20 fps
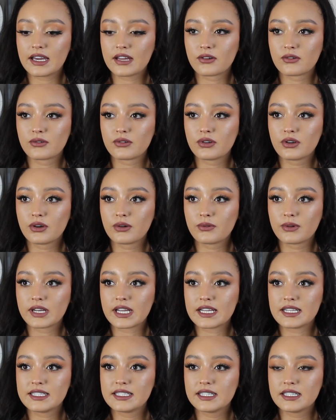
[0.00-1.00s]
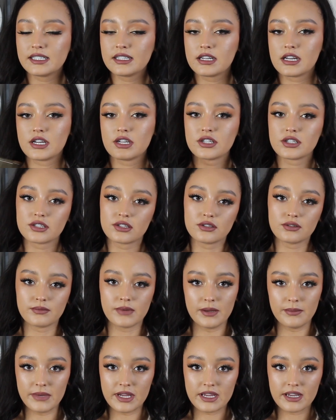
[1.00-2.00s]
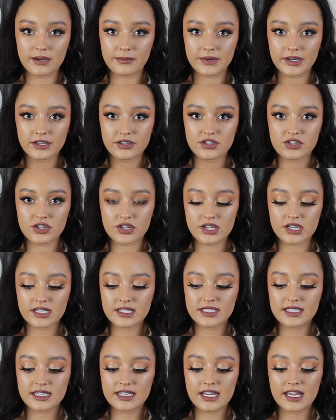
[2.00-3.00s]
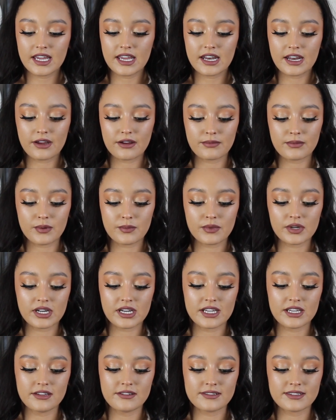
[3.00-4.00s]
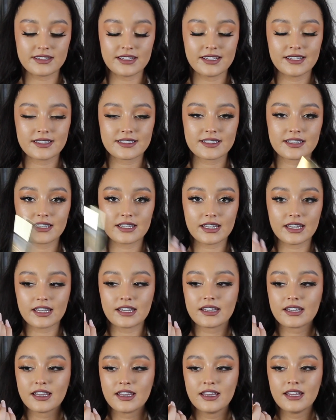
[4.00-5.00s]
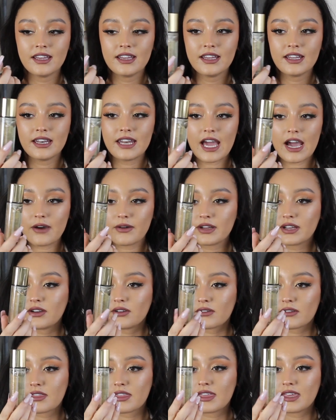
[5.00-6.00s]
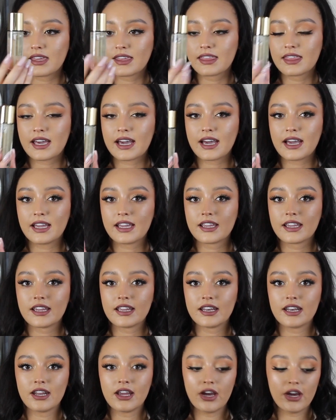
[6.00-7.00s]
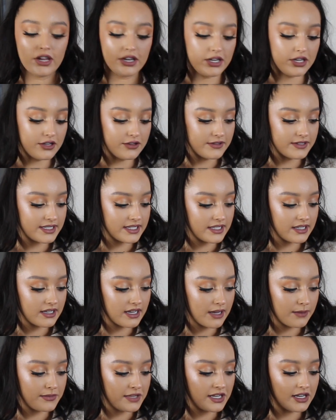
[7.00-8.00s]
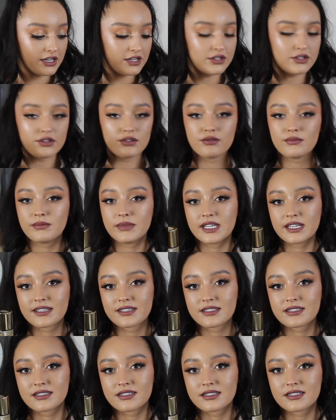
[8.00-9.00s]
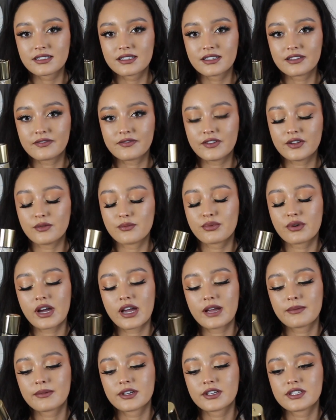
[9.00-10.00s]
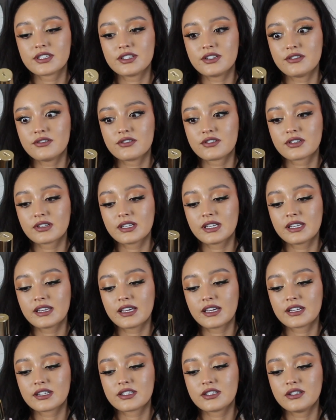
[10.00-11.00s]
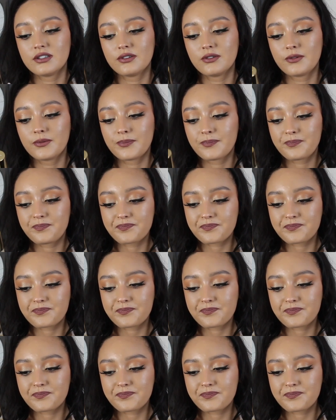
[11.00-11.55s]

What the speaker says: I don't know what I did. Did I just do my makeup extra good today? And I remembered I used this, and now I don't think that I can unuse it. I mean, I do mix a few primers usually, like 2.